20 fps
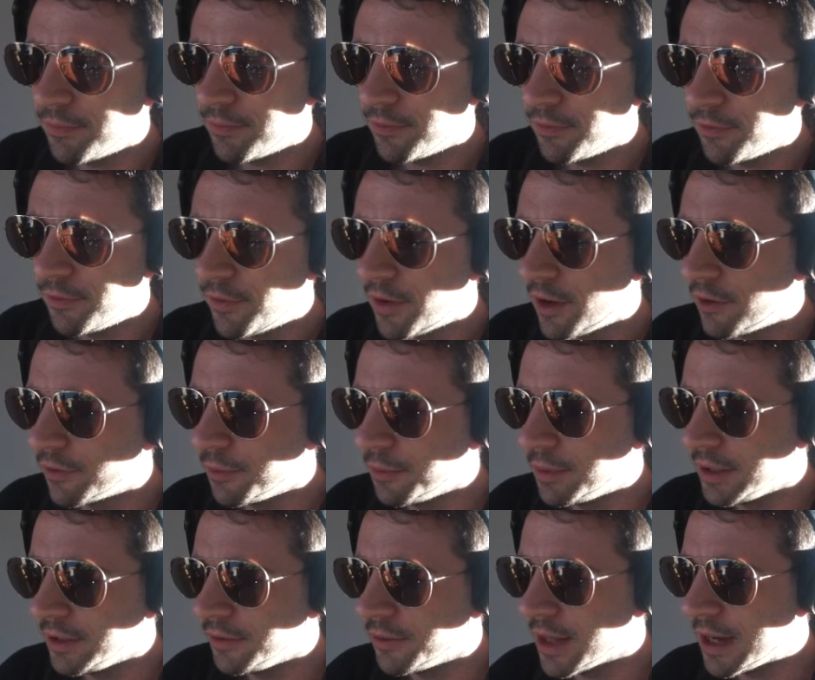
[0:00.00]
Far from
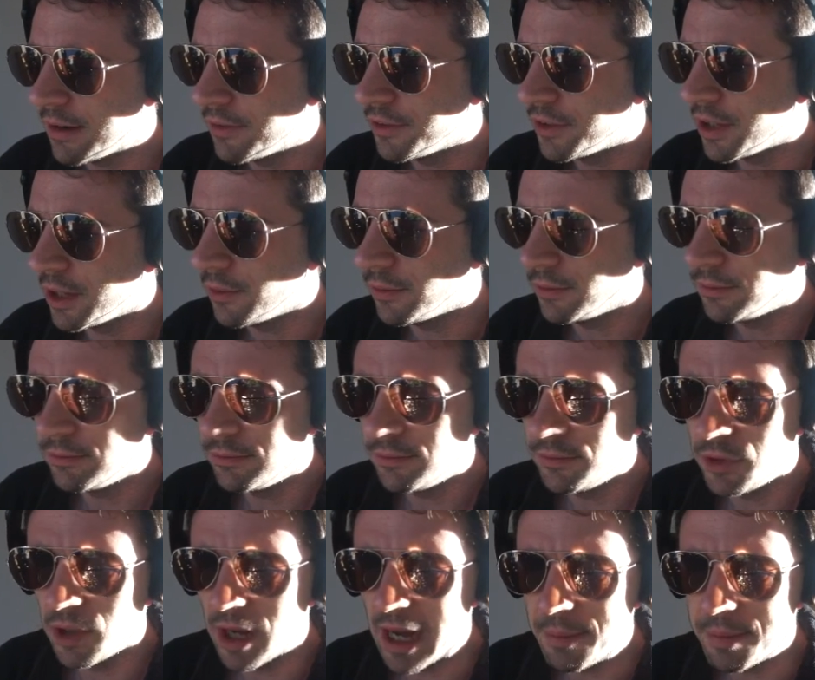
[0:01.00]
pleased with that result.
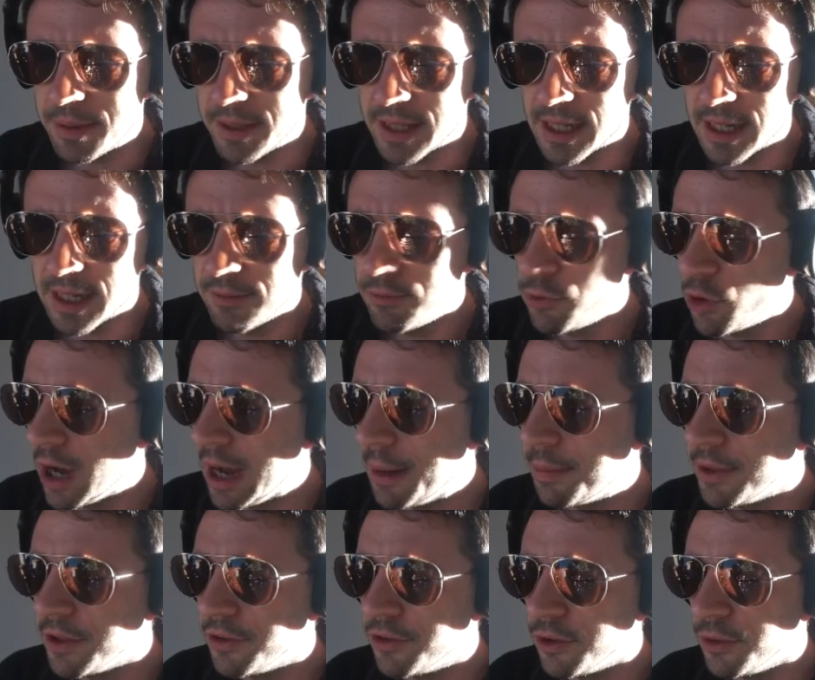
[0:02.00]
Not happy there. Not
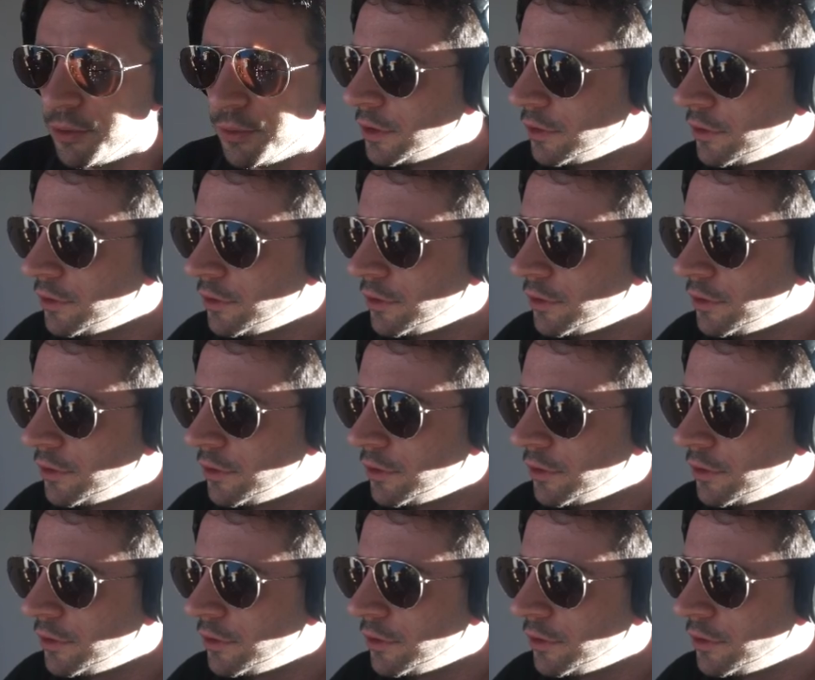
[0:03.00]
happy at all.